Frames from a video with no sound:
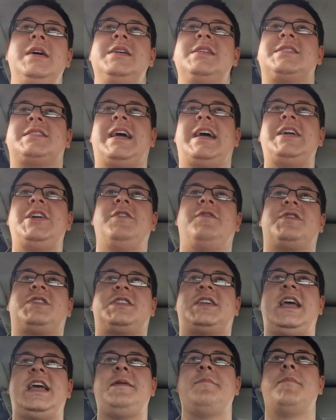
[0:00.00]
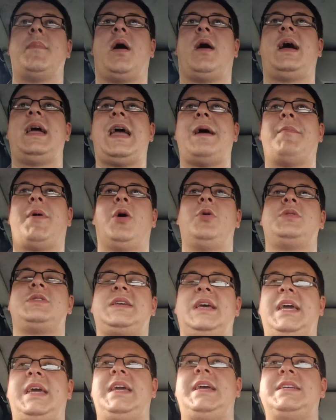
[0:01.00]
say you've seen my
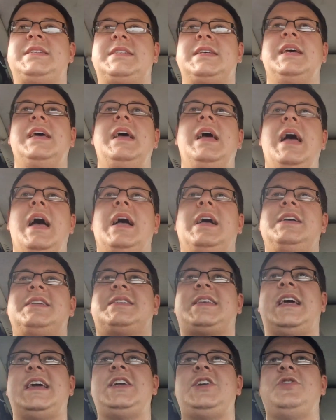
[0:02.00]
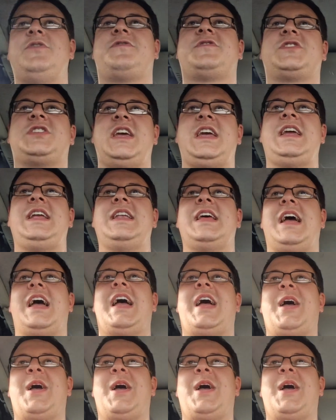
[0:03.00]
MOTs, say you've seen